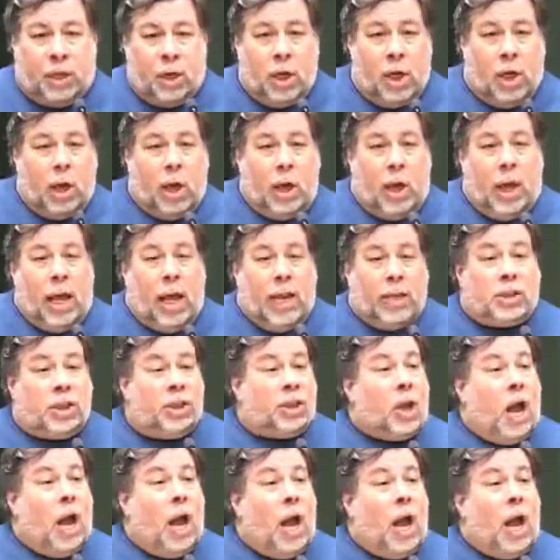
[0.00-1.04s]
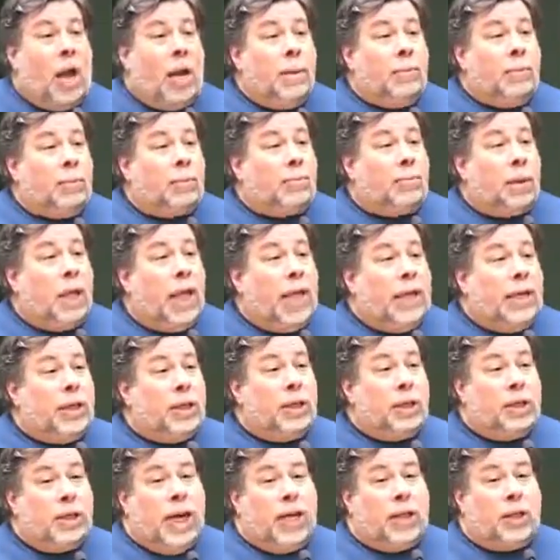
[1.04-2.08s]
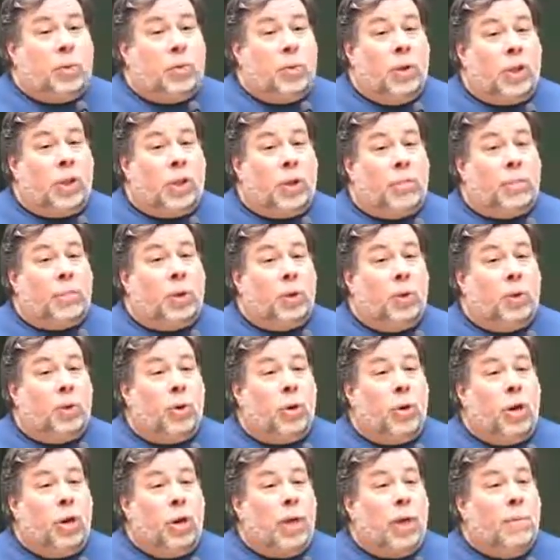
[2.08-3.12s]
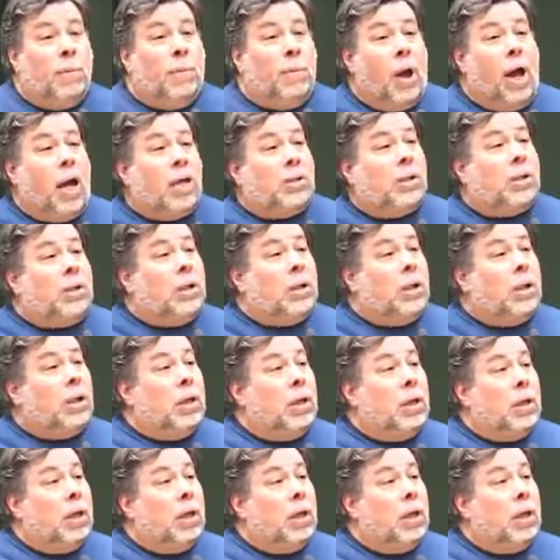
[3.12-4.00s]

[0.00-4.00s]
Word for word: And he says, I'm playing chess with a computer in Boston.